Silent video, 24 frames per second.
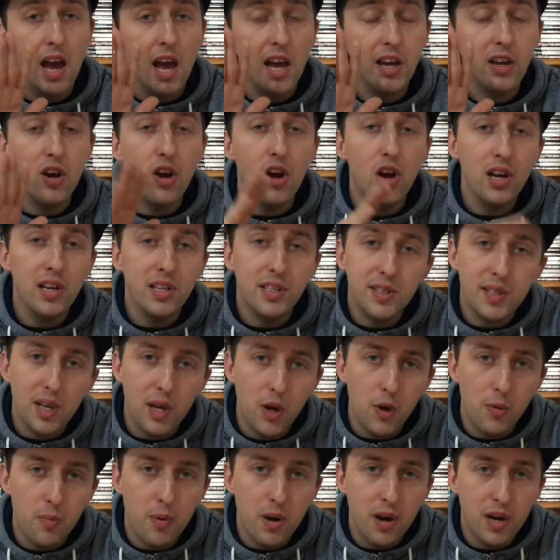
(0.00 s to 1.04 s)
Hey guys,
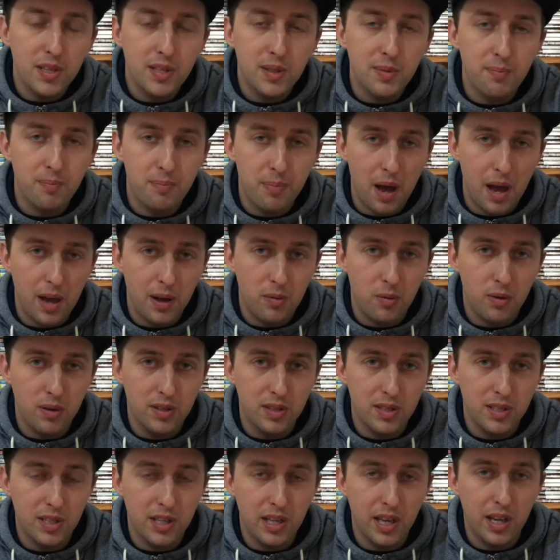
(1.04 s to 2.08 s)
Gundamruss back
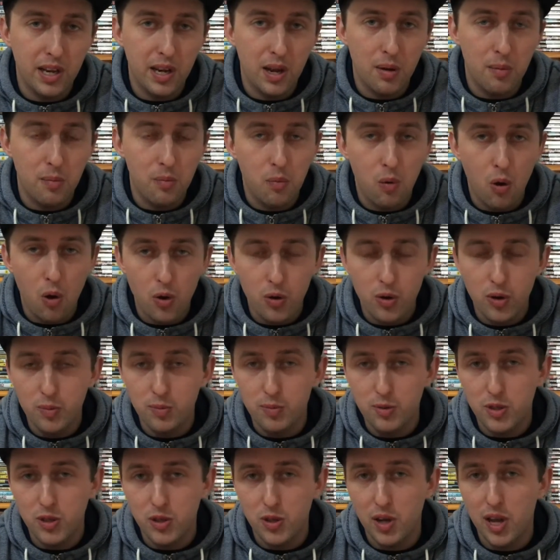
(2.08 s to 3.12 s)
once again and
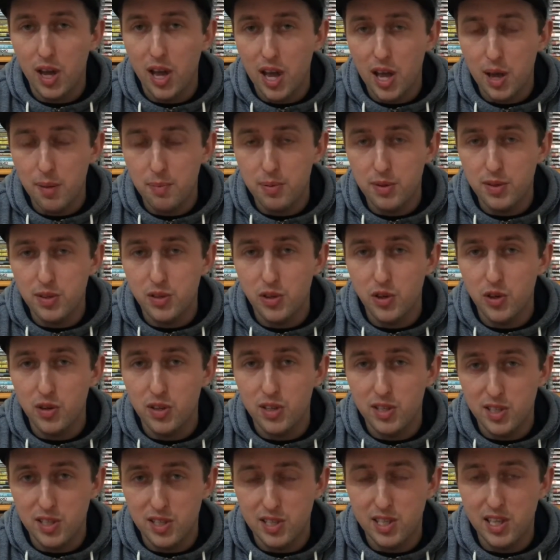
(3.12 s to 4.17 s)
welcome to
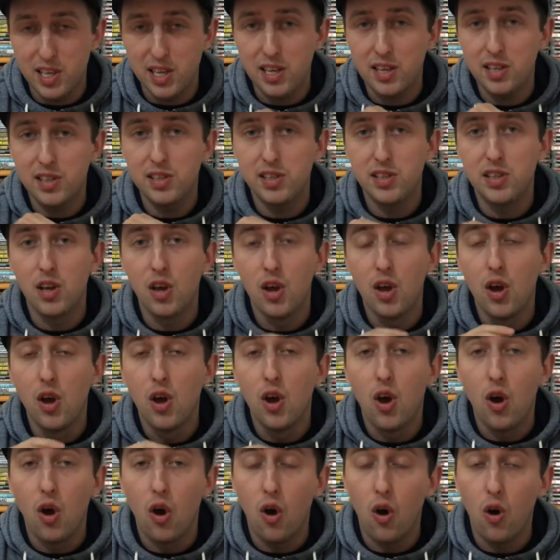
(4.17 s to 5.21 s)
episode 6
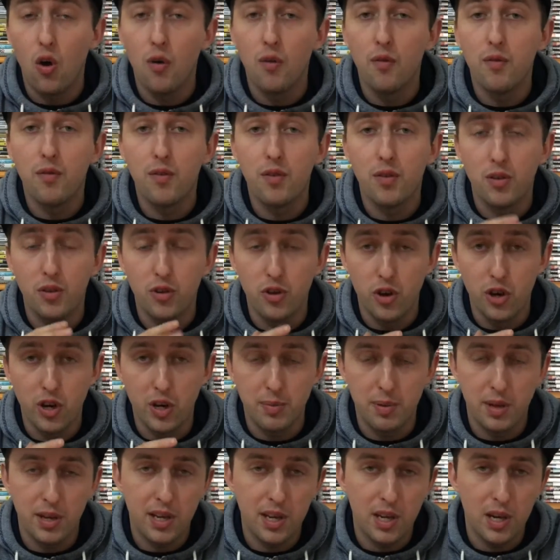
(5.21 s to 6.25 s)
of the
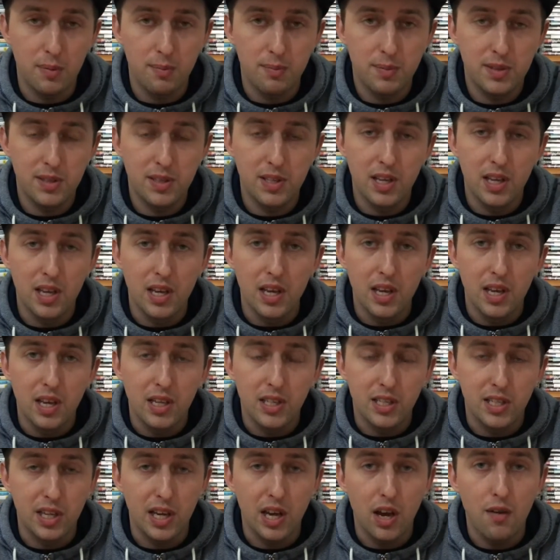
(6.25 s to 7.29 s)
Nerdy Pickups.
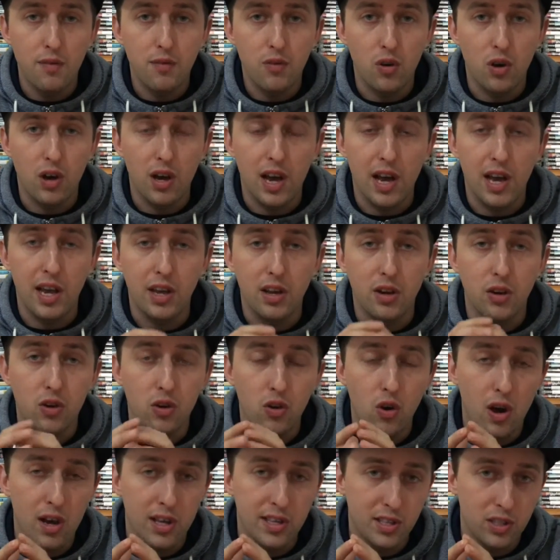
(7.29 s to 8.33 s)
Today I've got a
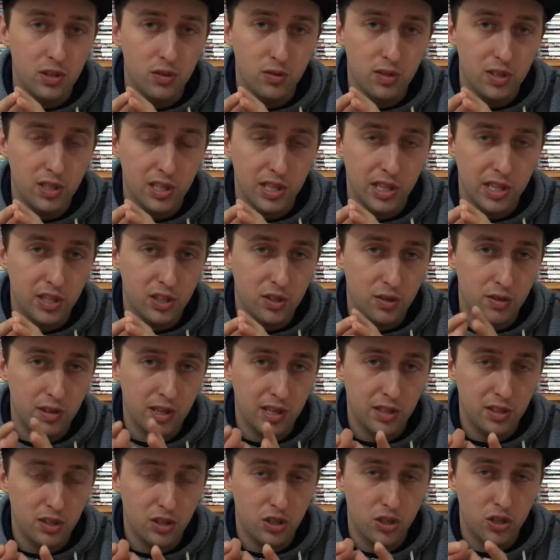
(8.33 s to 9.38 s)
nice little selection of
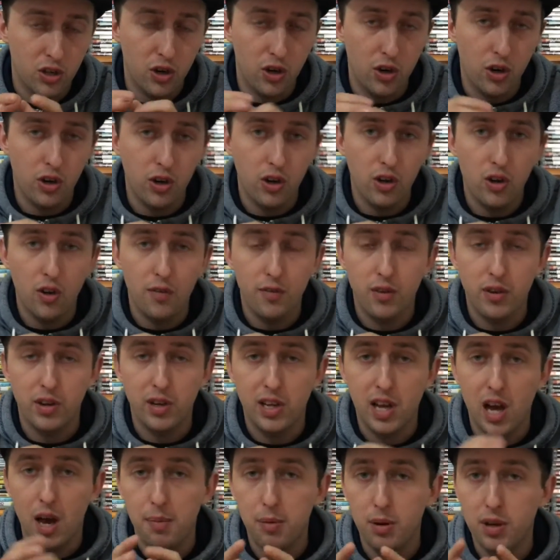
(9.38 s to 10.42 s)
things to show you. I've got a
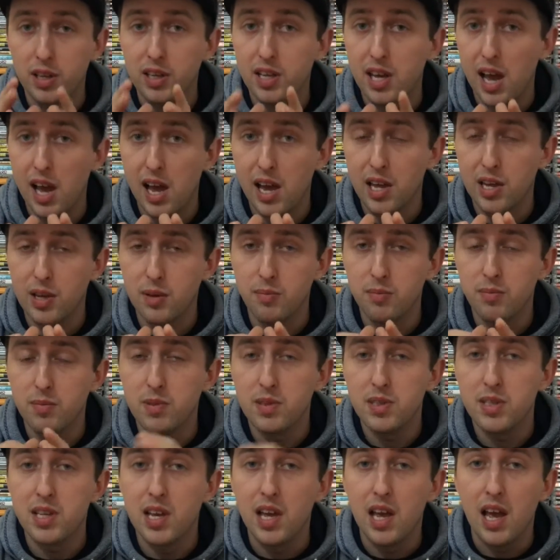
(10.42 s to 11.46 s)
couple of
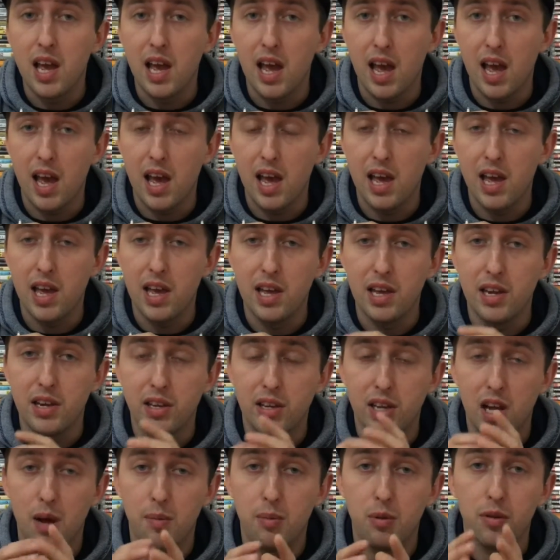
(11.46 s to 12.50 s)
games and a
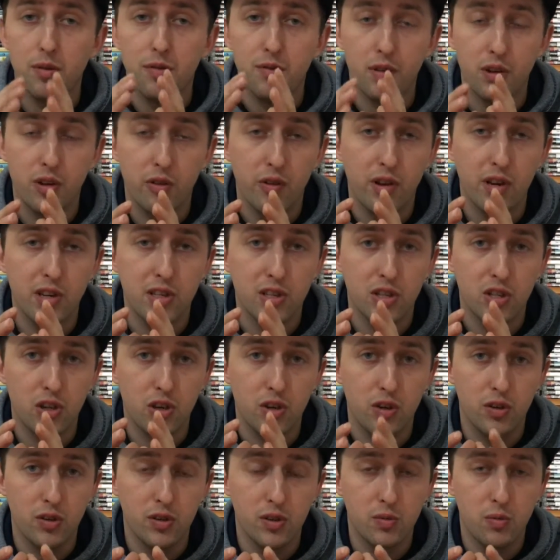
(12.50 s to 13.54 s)
couple of figurines to show
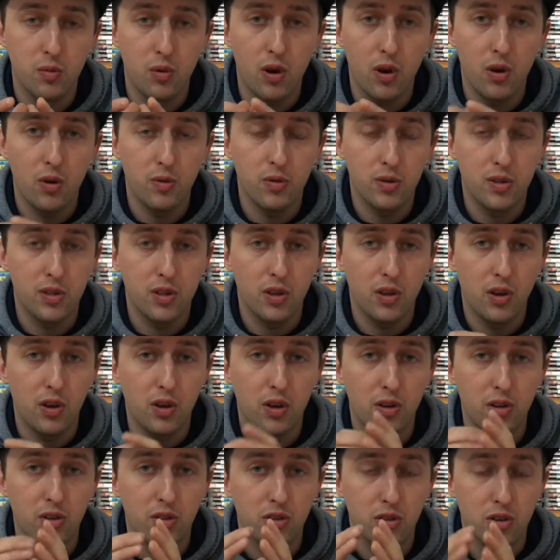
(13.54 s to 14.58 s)
you as well, so
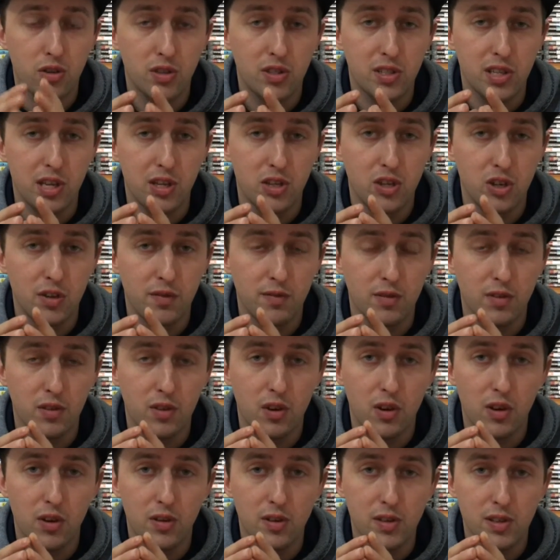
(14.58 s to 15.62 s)
do stay tuned for
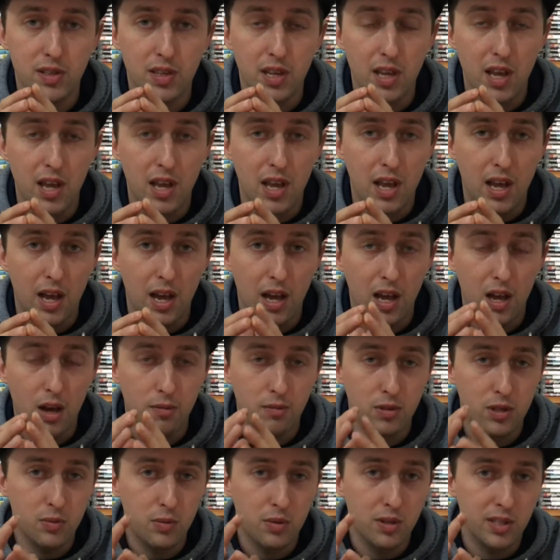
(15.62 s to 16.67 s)
those. Um,
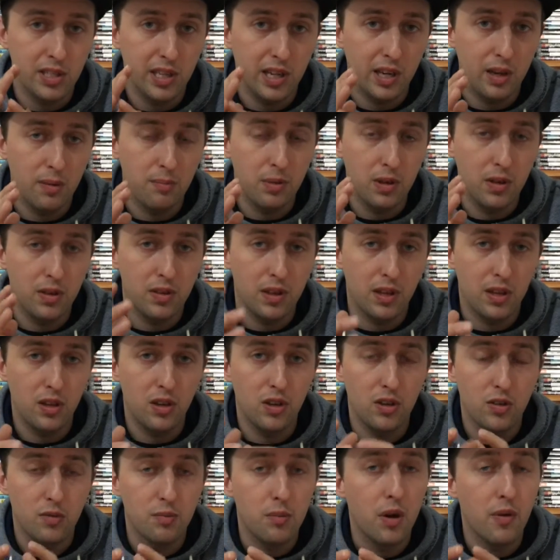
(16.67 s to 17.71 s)
just want to say a big thank
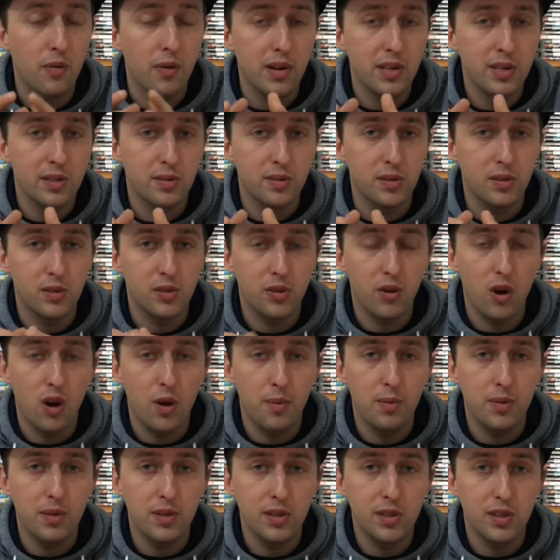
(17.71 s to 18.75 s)
you to my recent
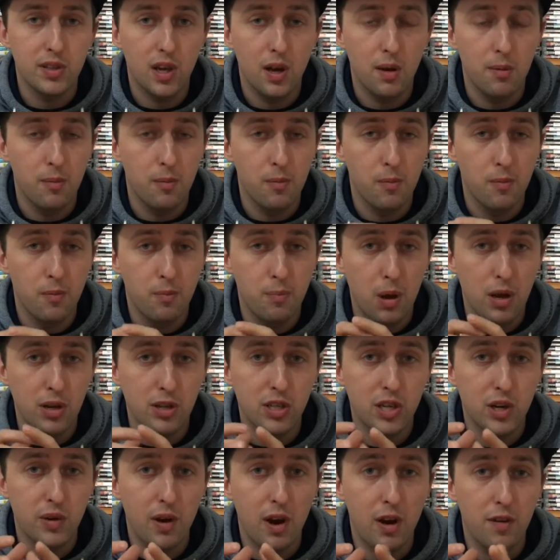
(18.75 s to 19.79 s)
subscribers. I'm
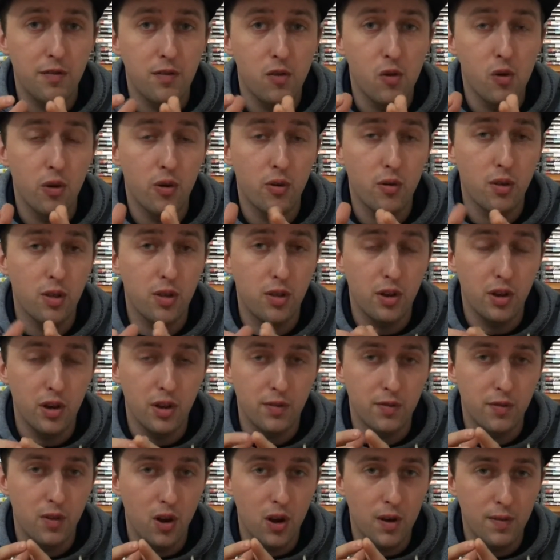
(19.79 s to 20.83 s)
punching around
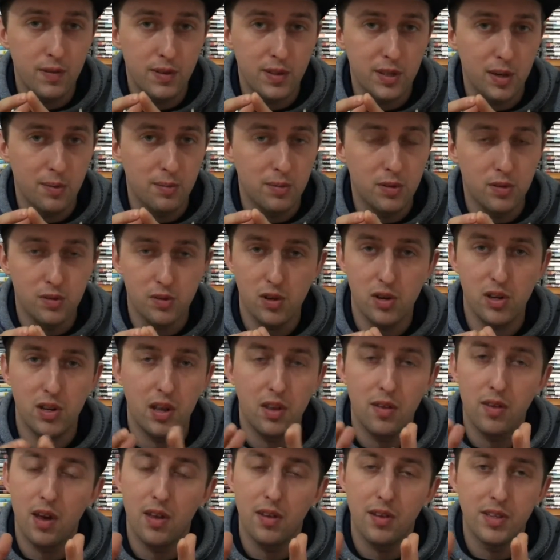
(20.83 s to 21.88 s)
435 subs. It's only
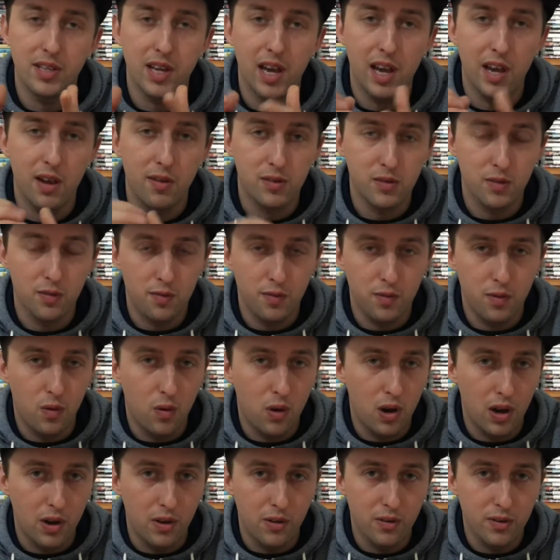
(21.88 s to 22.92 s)
the other day I was on
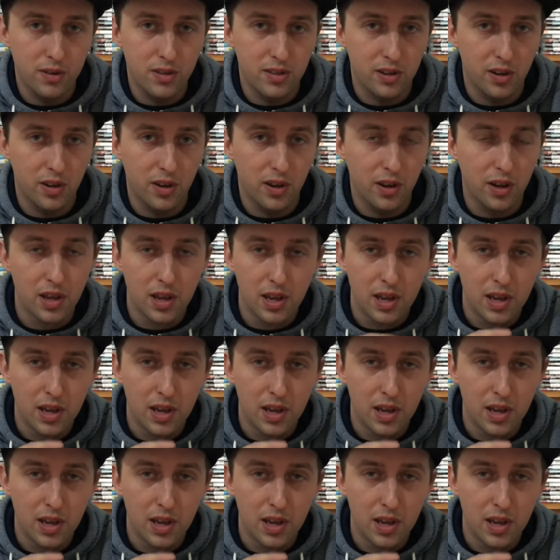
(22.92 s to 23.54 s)
400, so